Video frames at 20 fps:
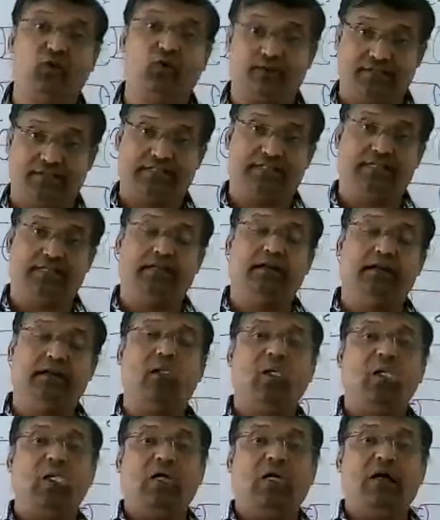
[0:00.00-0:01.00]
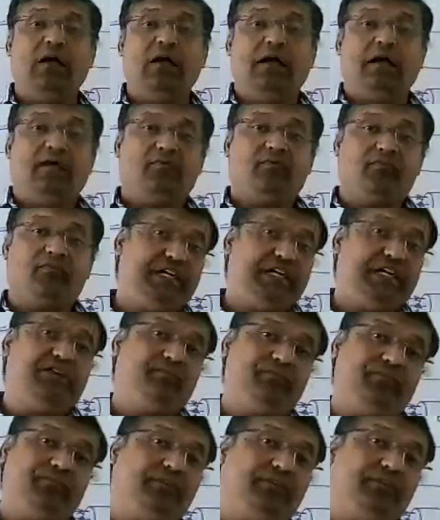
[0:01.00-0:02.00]
three elastic constants.
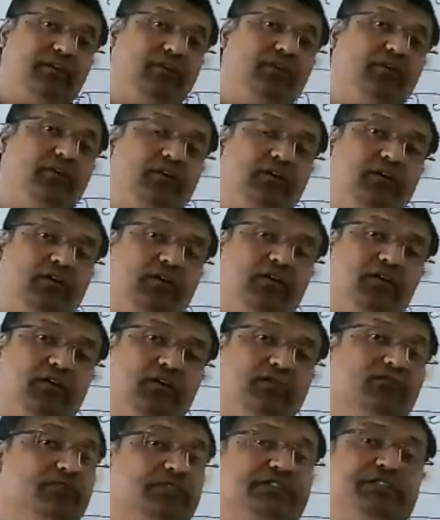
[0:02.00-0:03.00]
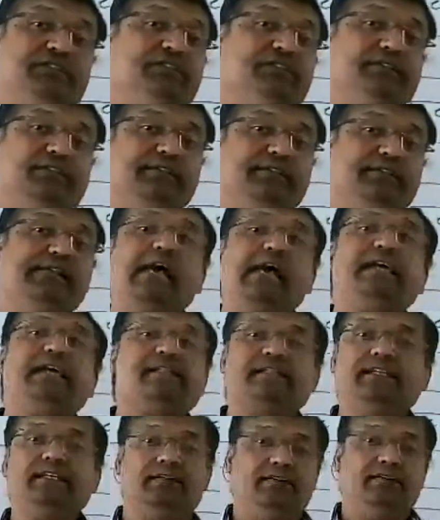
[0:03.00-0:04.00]
Then
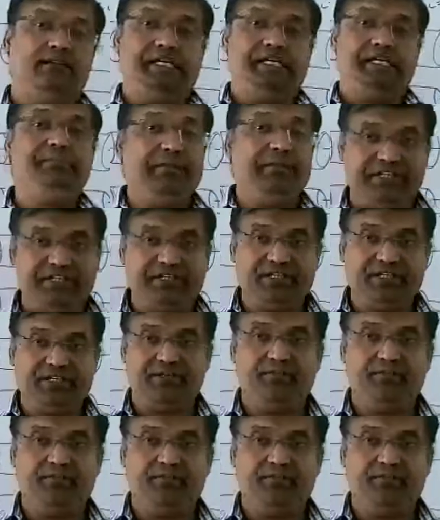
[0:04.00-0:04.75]
within the elastic